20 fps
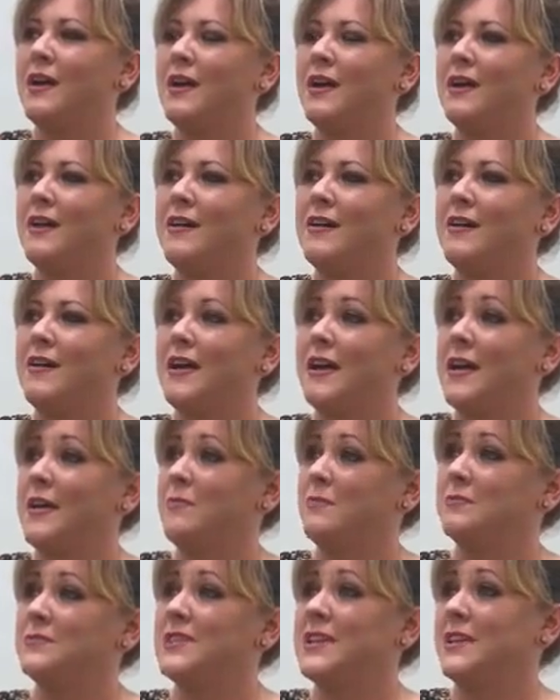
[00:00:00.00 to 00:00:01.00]
I
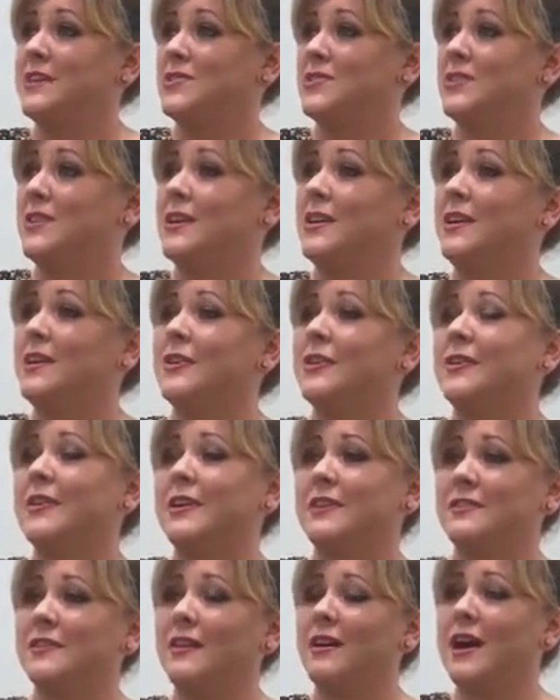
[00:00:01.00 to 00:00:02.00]
am teaching here
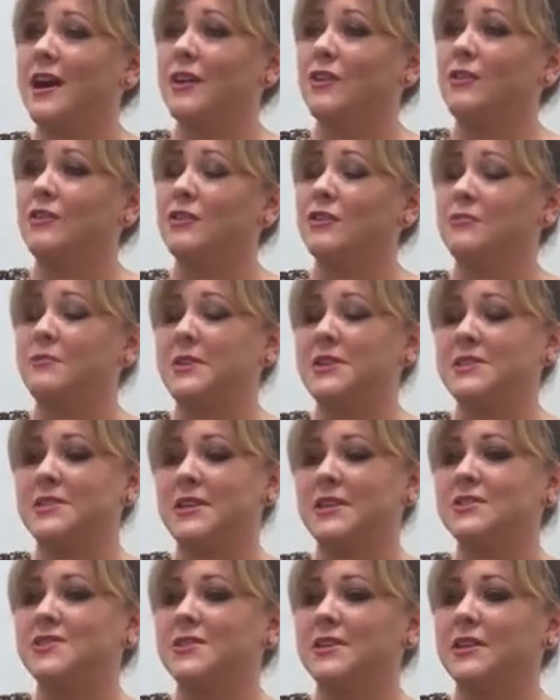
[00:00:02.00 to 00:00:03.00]
at Ikon. I'll be
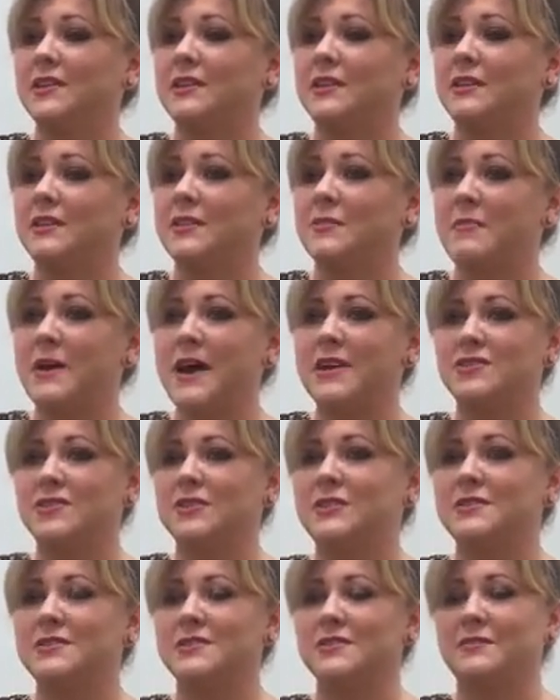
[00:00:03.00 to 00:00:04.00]
teaching in the
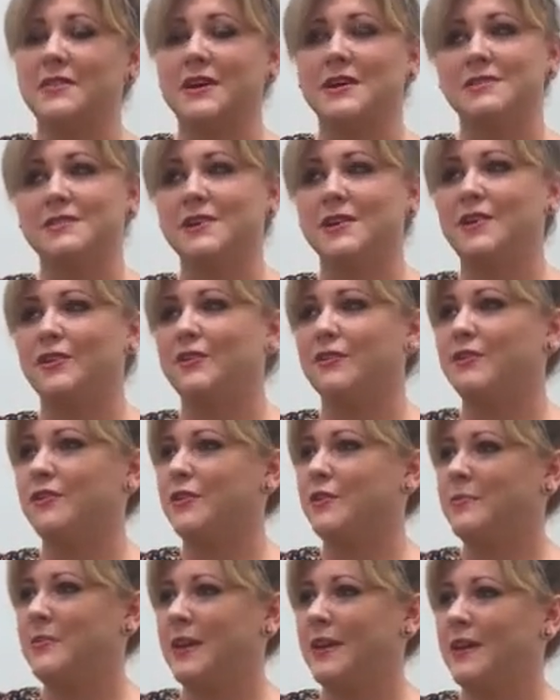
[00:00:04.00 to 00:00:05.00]
Bachelors of Art
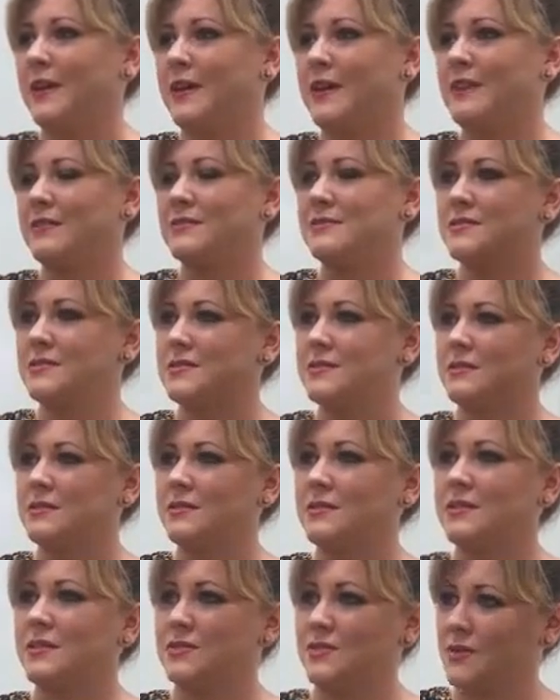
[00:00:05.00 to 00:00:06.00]
Psychotherapy and
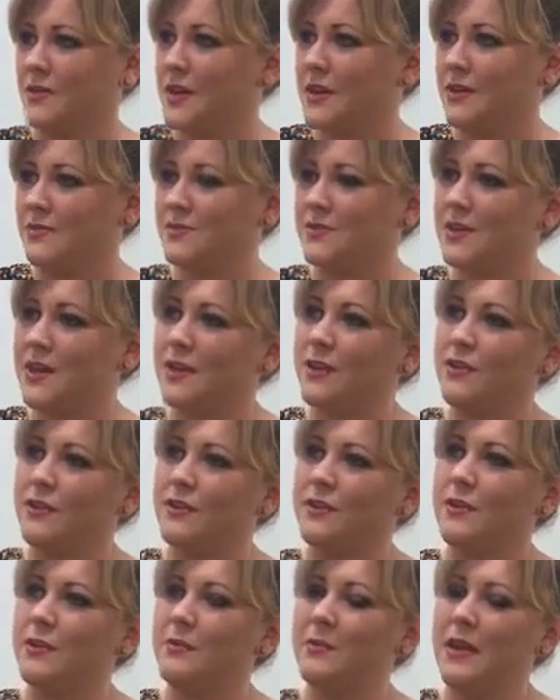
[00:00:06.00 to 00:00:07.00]
Integrative
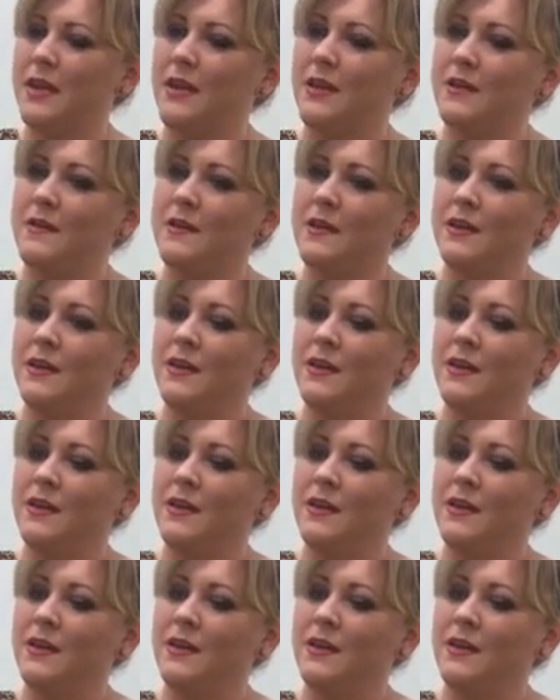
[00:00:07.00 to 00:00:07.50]
Psychotherapy.